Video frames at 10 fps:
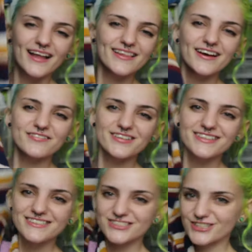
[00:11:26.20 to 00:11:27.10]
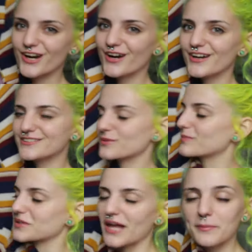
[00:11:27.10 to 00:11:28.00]
I love this shirt. We
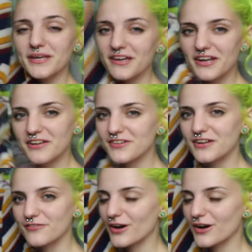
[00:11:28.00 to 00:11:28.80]
will not be getting rid of